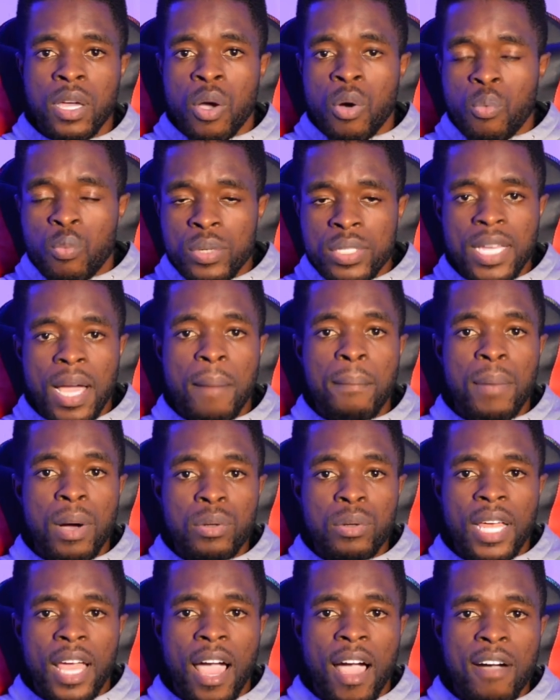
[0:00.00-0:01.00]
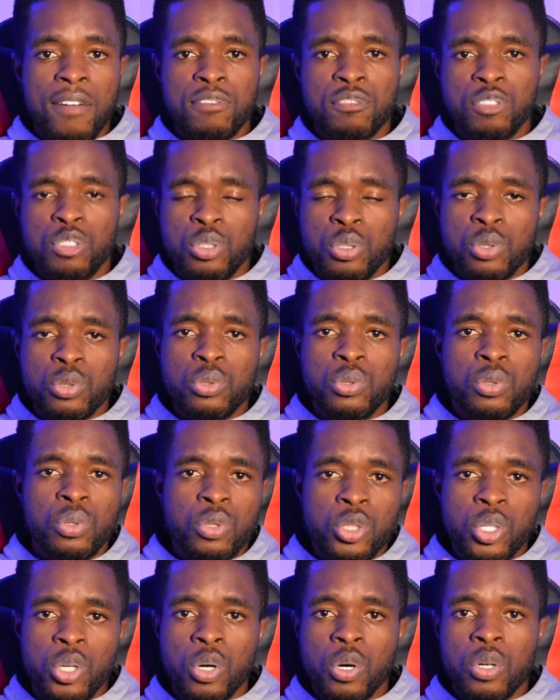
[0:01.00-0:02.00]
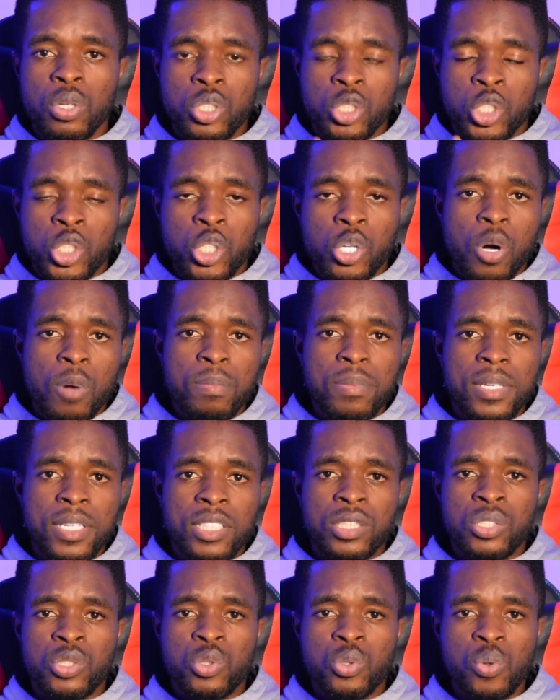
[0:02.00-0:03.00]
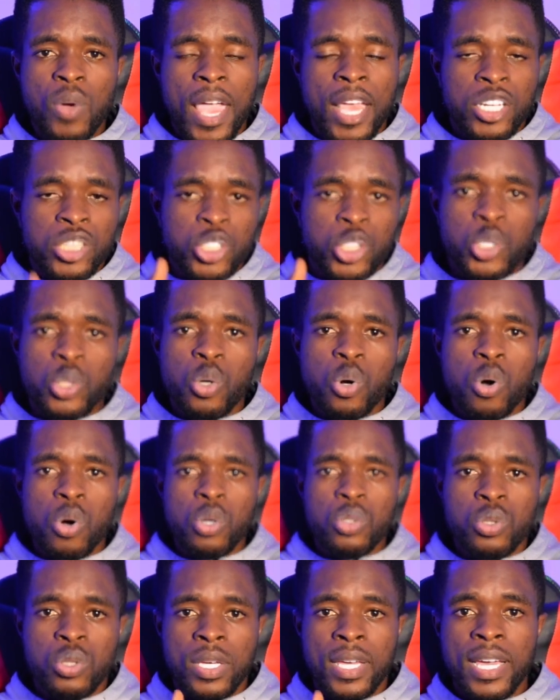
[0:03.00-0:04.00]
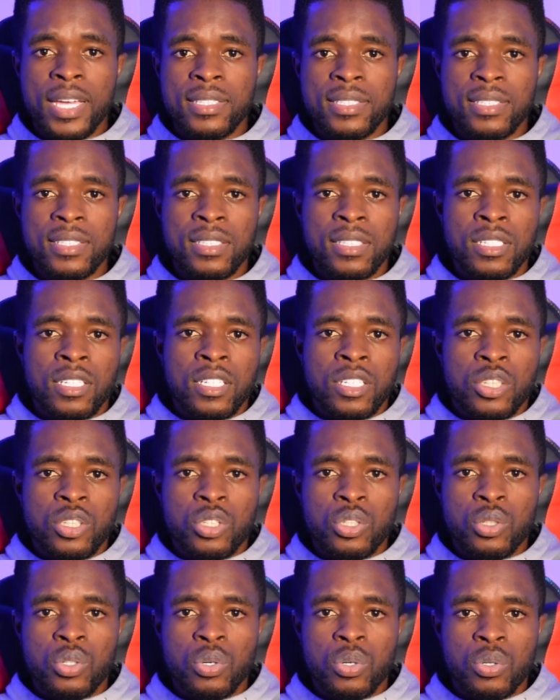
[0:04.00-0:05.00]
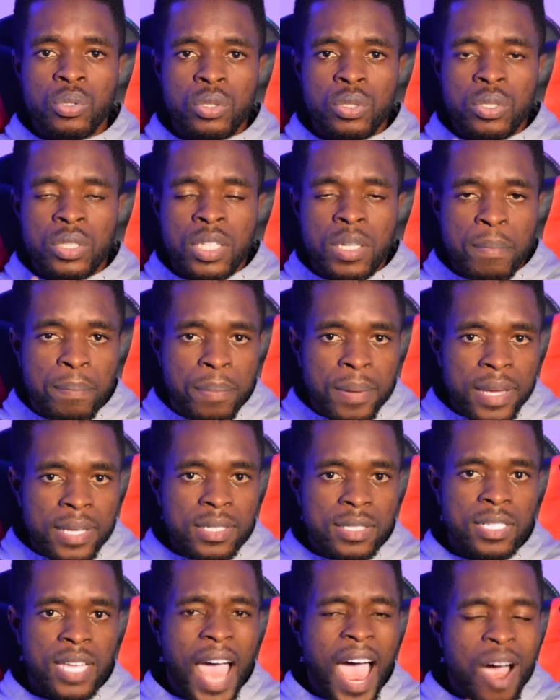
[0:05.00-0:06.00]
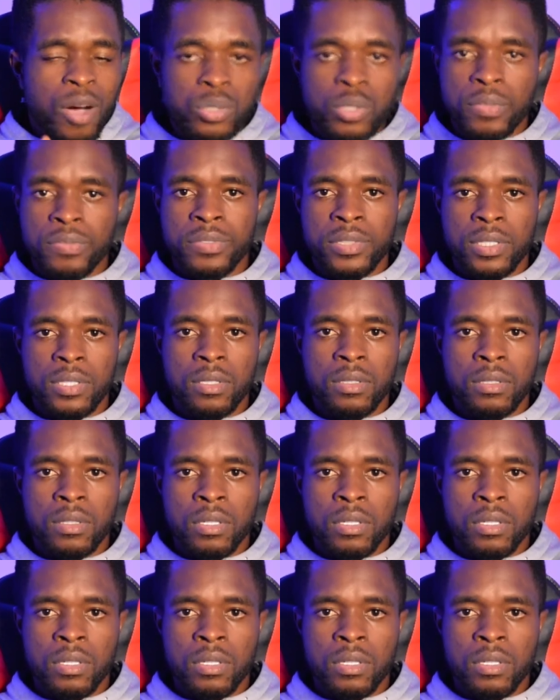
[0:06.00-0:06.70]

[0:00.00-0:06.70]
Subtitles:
With the amount they have, your job is to ensure you get the best out of it.